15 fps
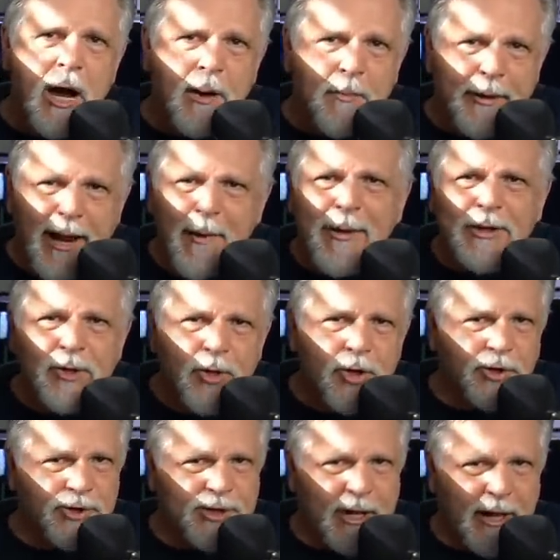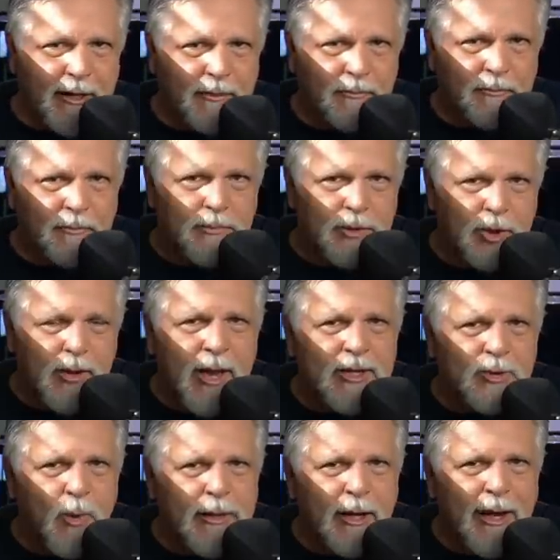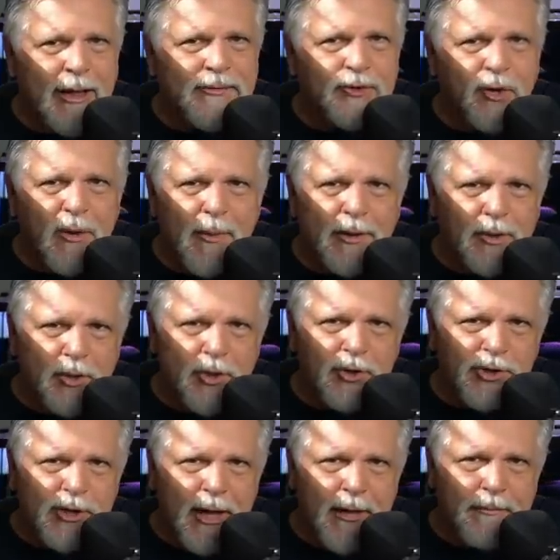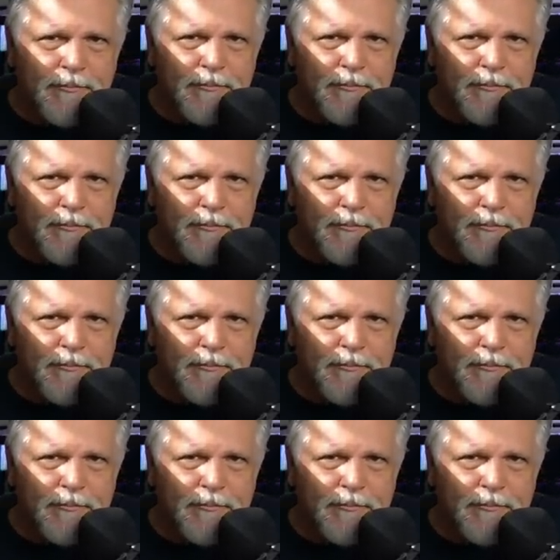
But how about New Year's Day? Do you guys want a live stream on New Year's Day?